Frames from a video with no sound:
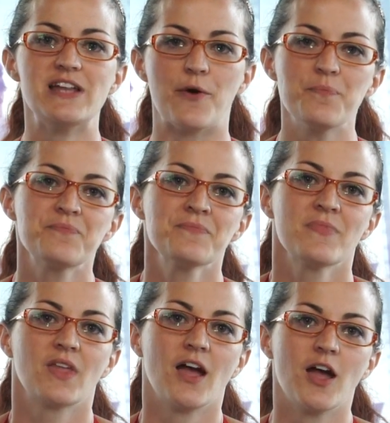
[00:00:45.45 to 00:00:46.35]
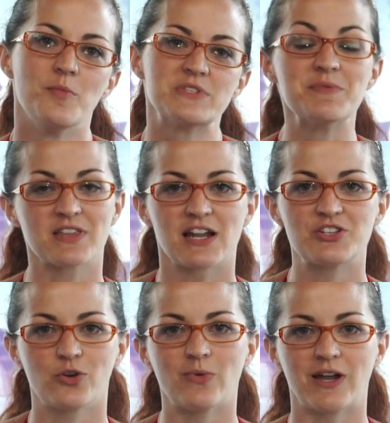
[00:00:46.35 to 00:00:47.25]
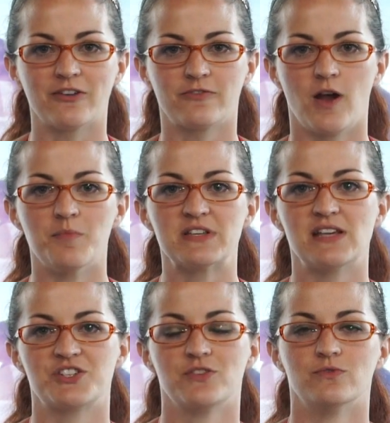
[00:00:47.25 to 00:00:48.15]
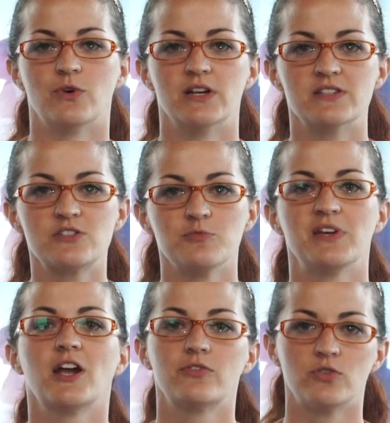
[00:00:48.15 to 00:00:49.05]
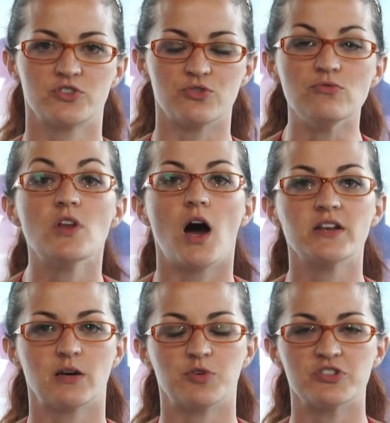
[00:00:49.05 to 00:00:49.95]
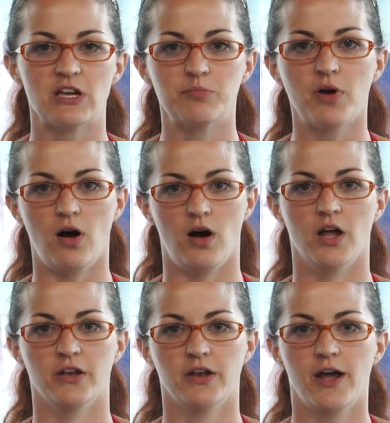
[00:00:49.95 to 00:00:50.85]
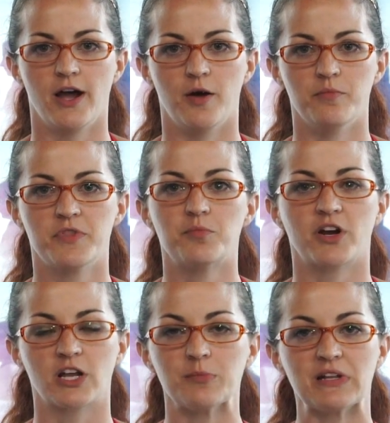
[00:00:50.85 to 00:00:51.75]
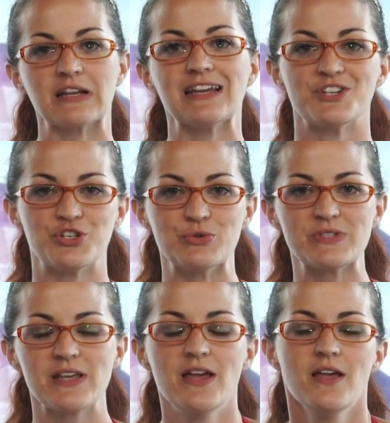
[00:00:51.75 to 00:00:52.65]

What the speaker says: Now, something that I took away from the session was to be careful to not double dip on the marketability issues.